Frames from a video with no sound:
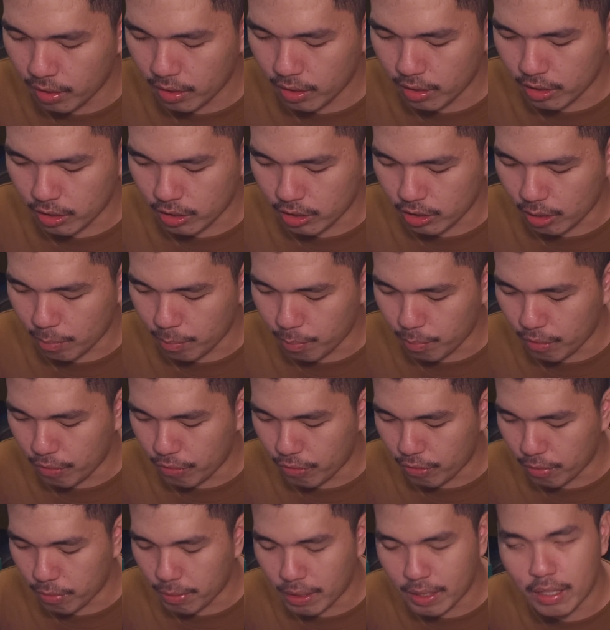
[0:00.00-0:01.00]
doesn't stop me
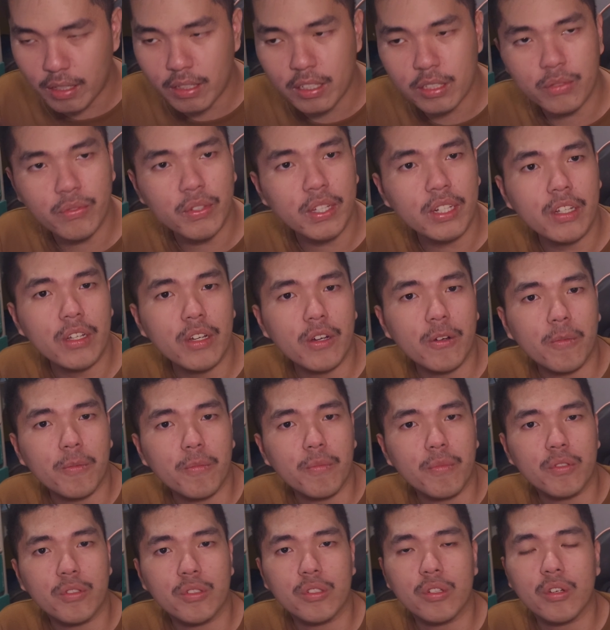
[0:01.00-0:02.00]
from making this video.
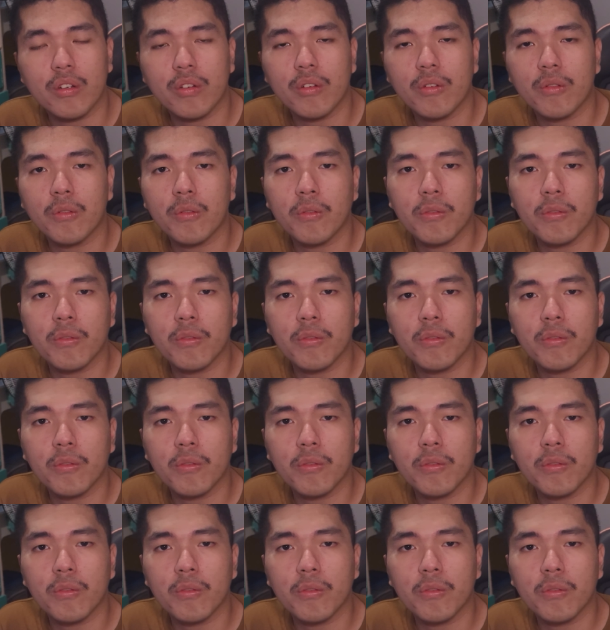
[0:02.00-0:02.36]
So